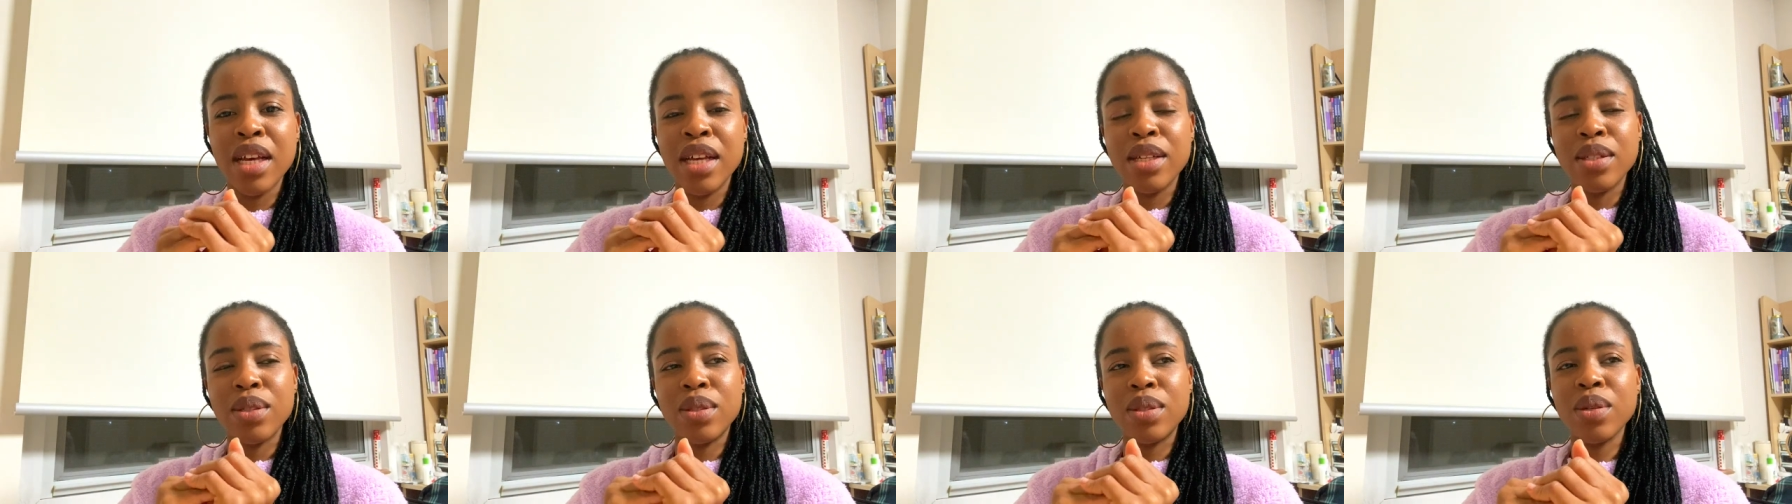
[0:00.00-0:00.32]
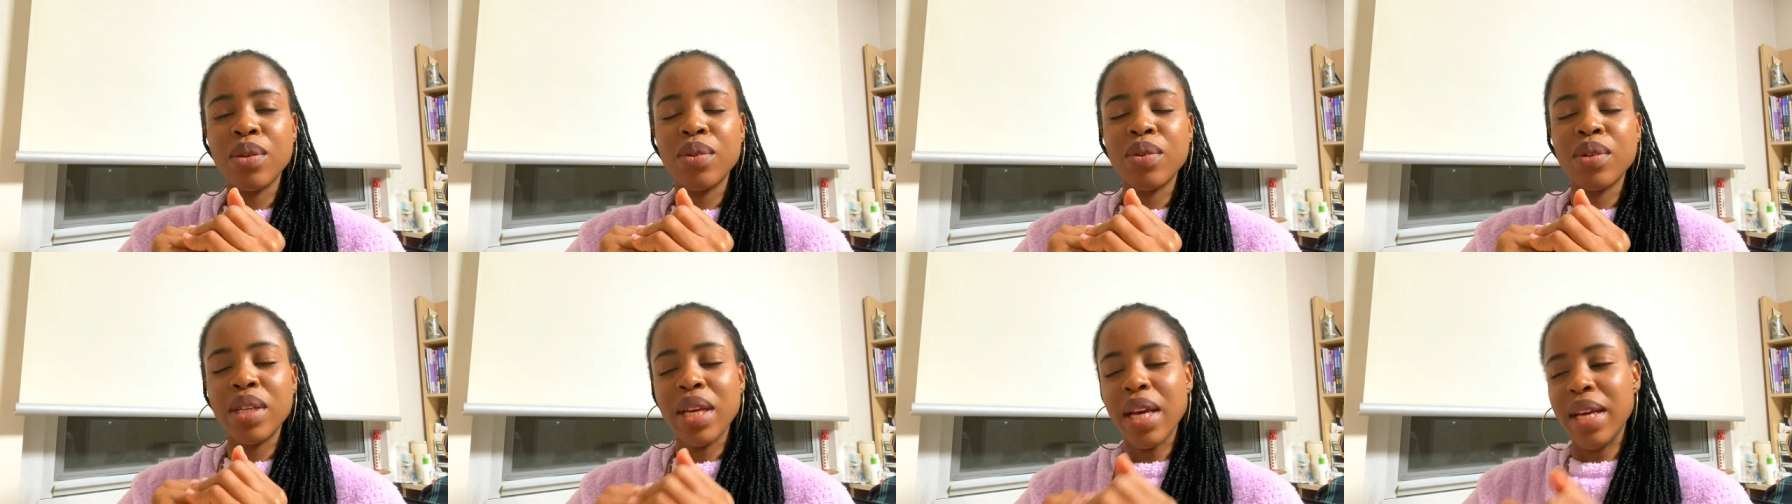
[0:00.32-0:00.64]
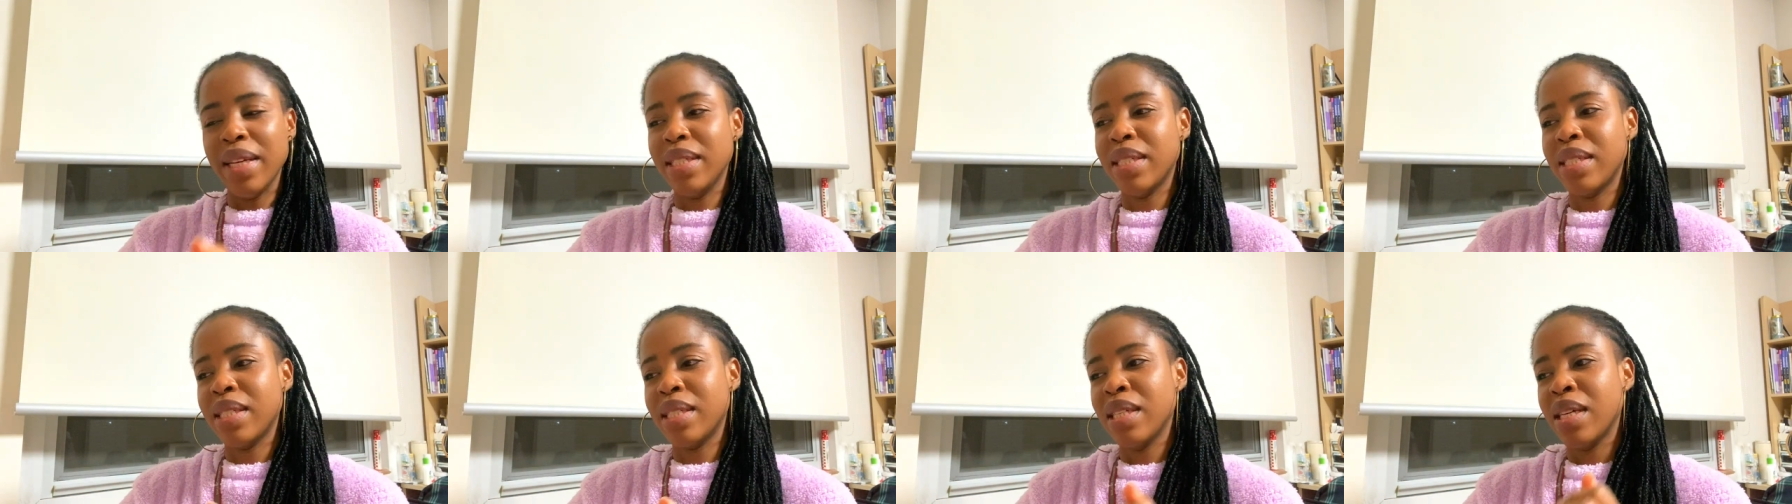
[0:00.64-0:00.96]
So
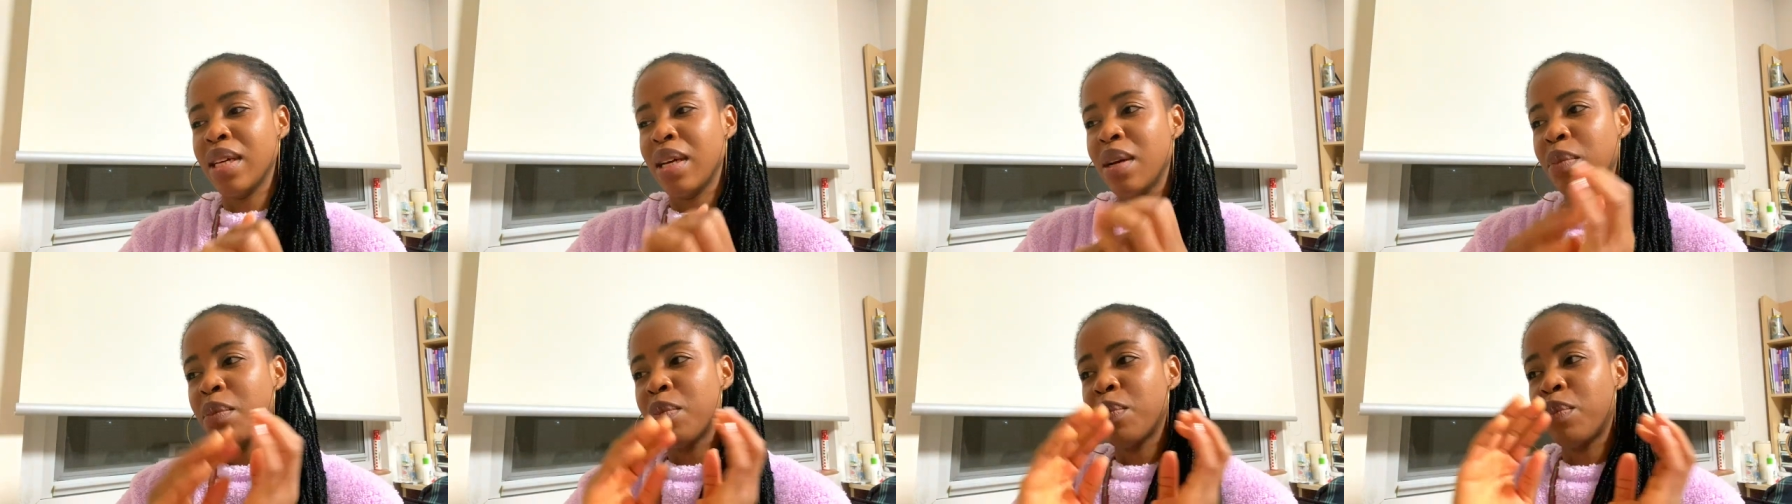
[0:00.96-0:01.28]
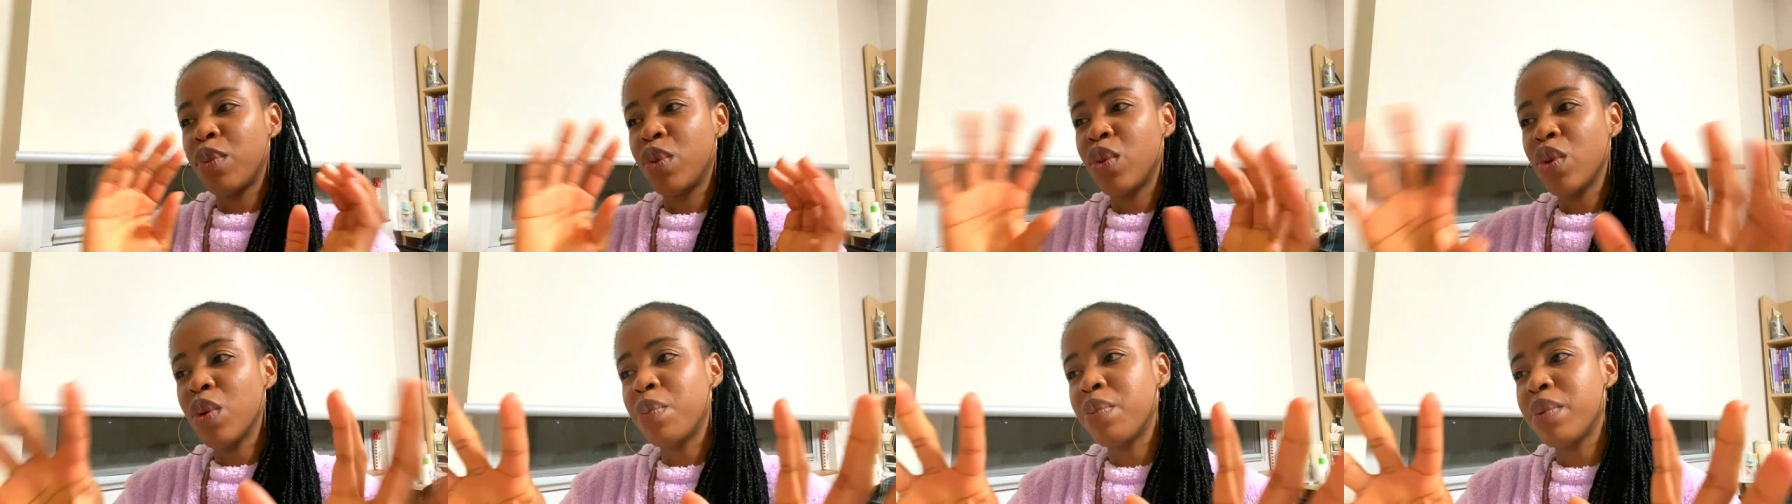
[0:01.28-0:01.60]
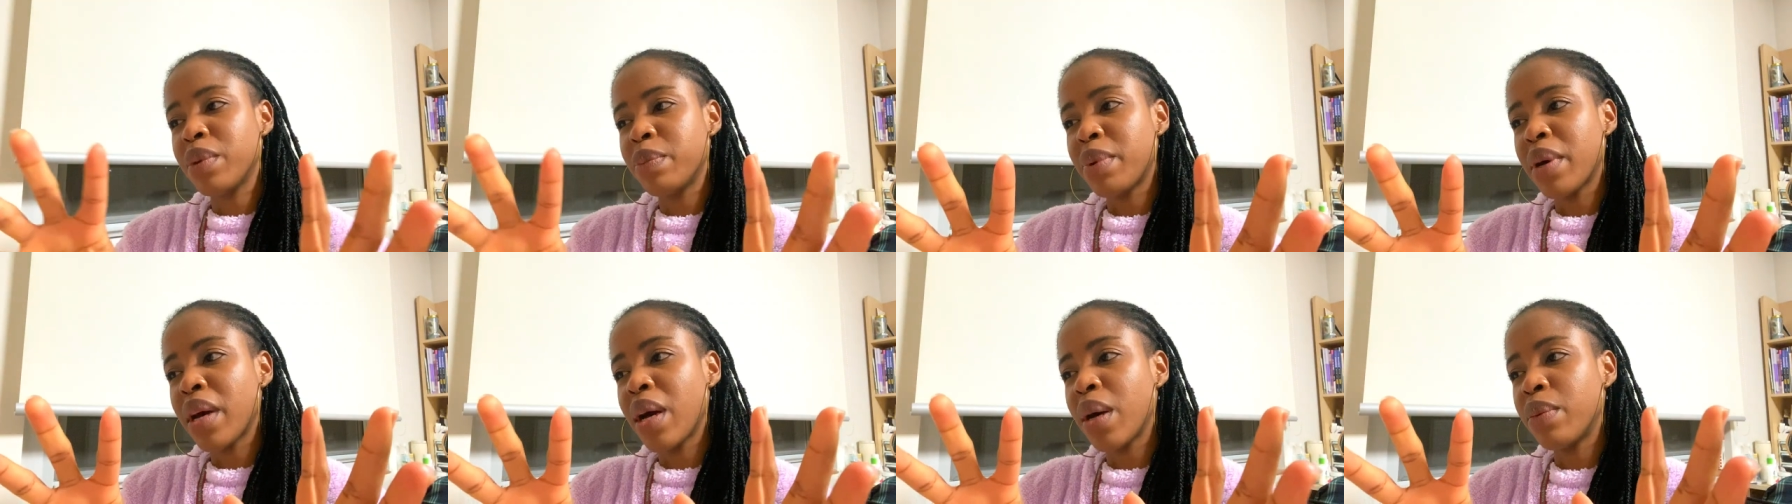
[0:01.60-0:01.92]
yes, do
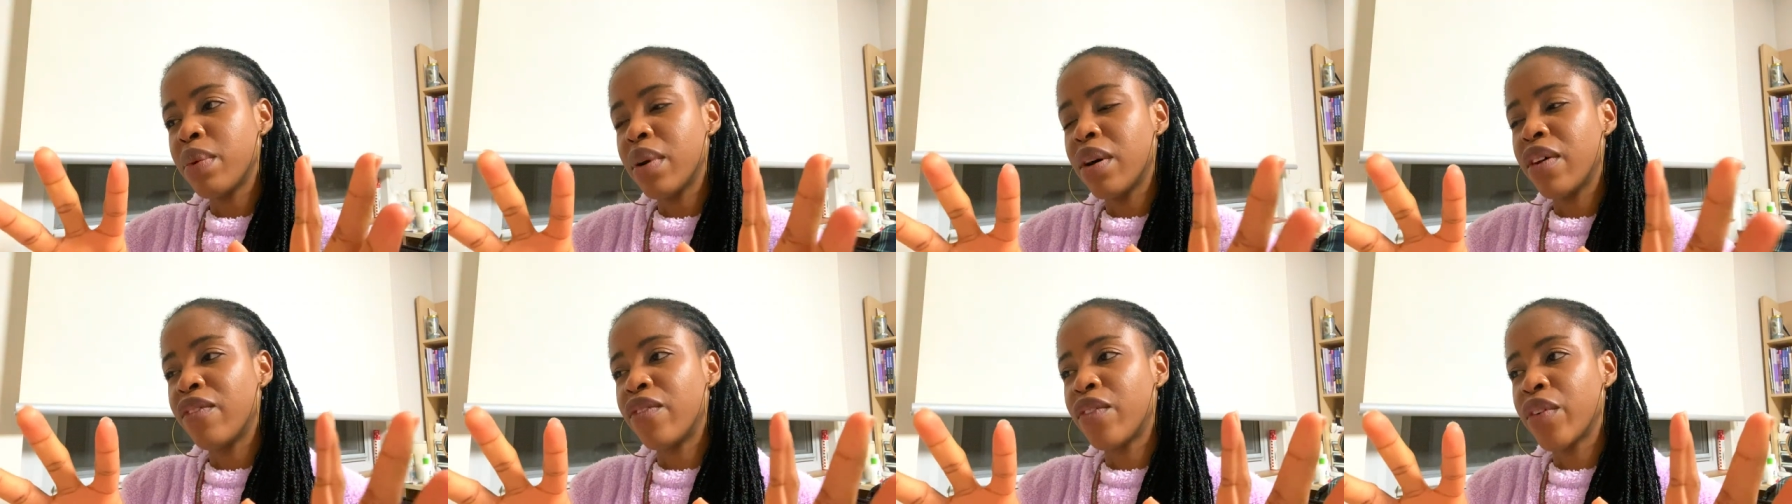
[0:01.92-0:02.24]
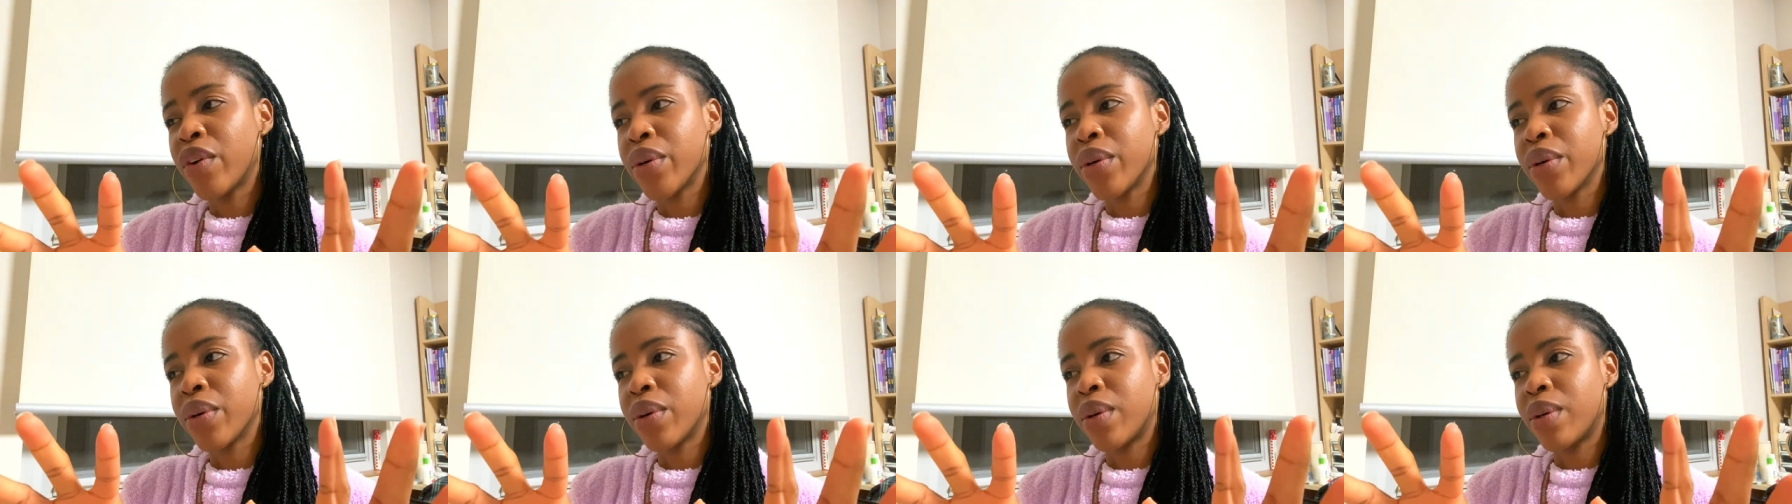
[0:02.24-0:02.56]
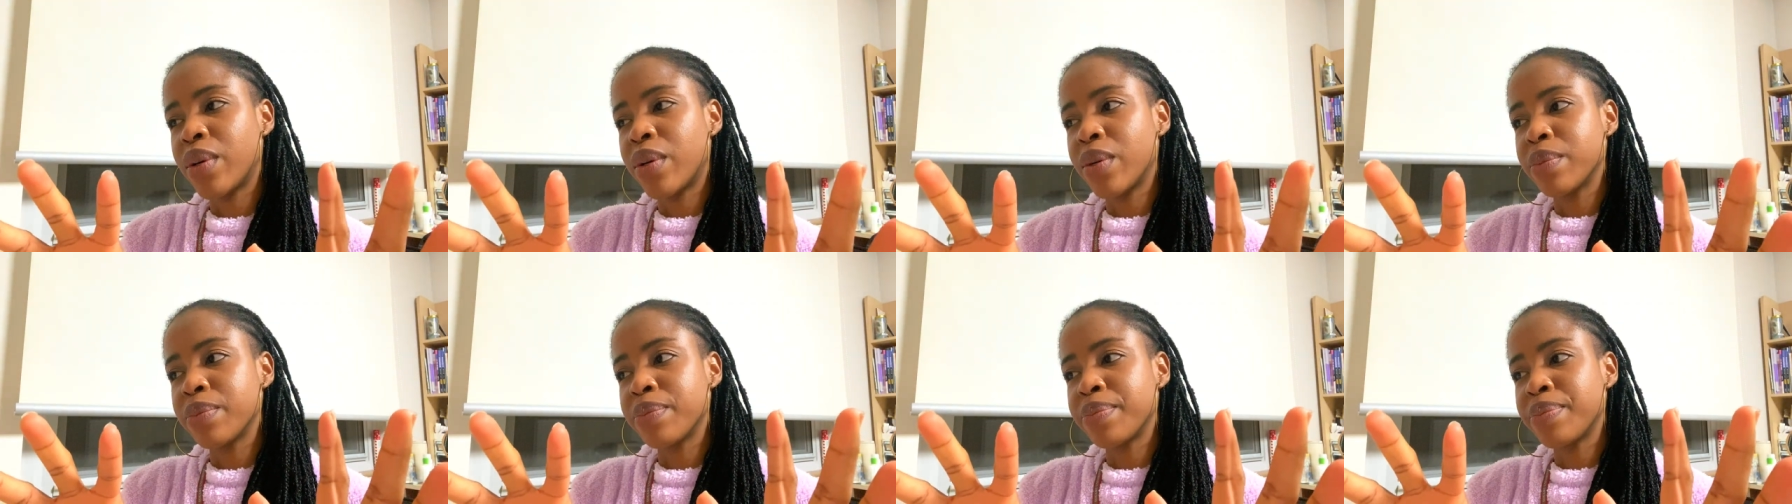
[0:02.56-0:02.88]
prepare well for
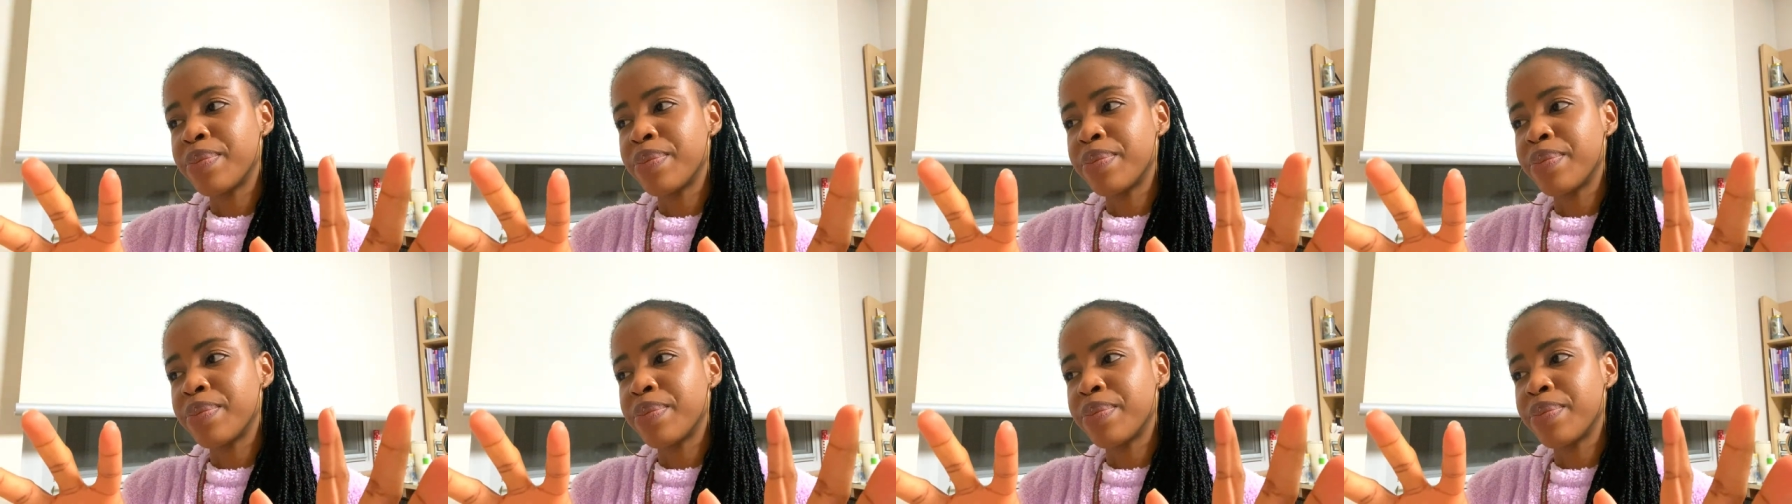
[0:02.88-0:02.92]
your